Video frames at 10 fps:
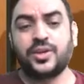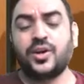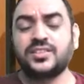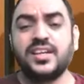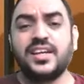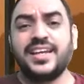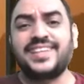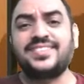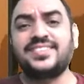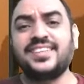because
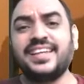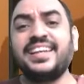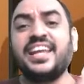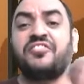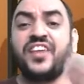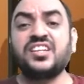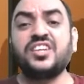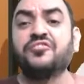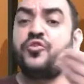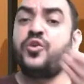it's in effect
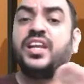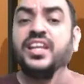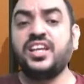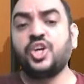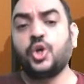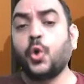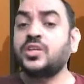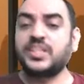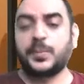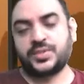fully owned
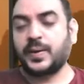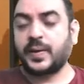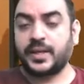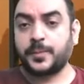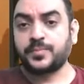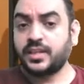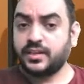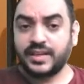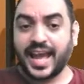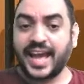subsidiary.
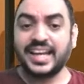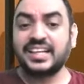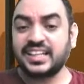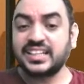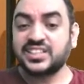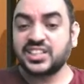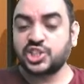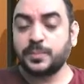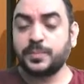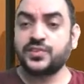Direct
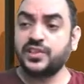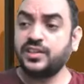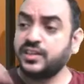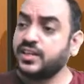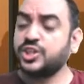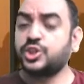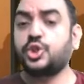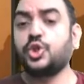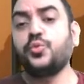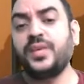60%,
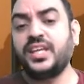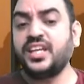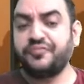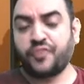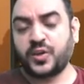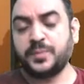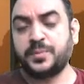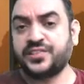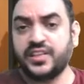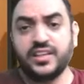through B
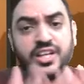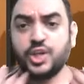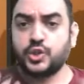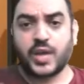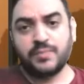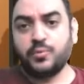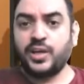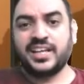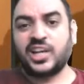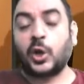40%. So I am
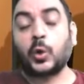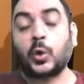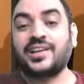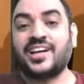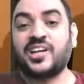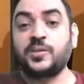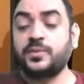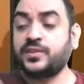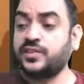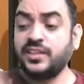only controlling
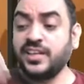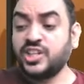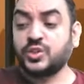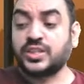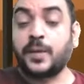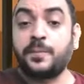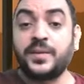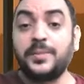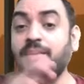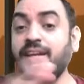100%. So
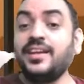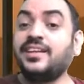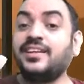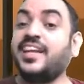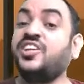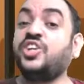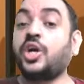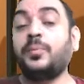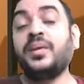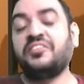company B need
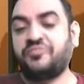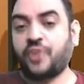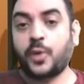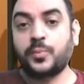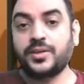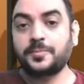not be informed